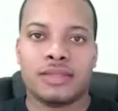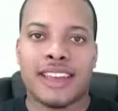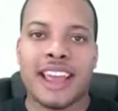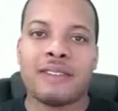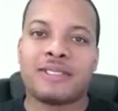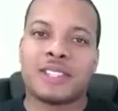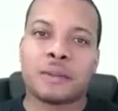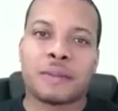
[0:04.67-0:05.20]

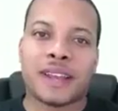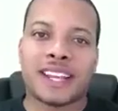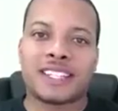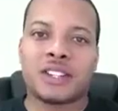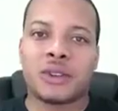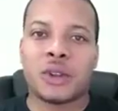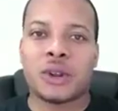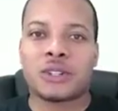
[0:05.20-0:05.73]
Hey, what's up
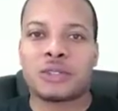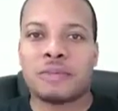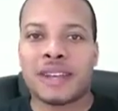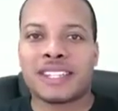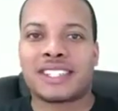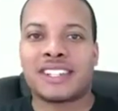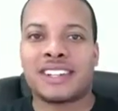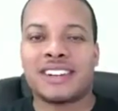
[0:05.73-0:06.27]
guys, Soldier Knows
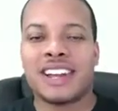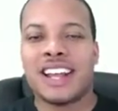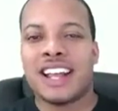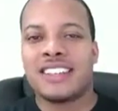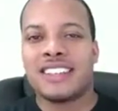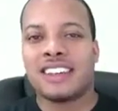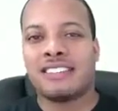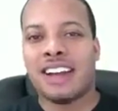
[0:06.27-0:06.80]
Best here.
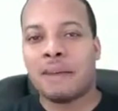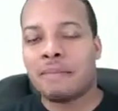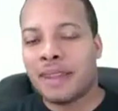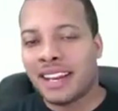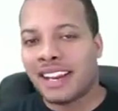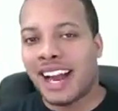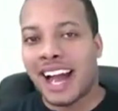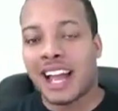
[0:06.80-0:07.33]
Now, I've
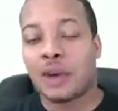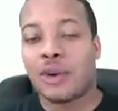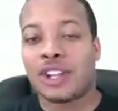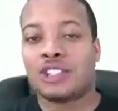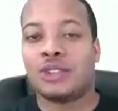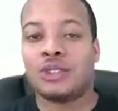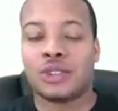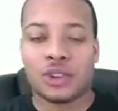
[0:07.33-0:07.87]
been an
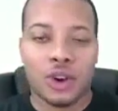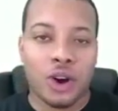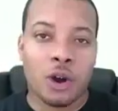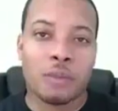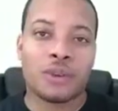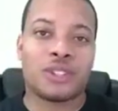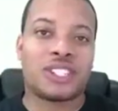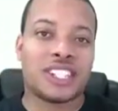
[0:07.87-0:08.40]
iOS user
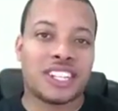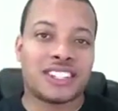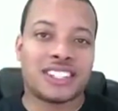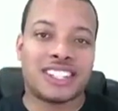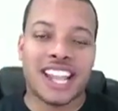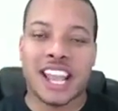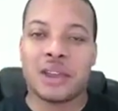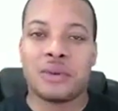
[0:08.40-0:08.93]
almost since
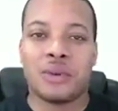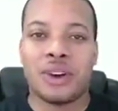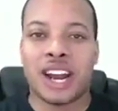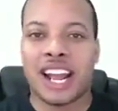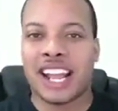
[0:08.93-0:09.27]
day one.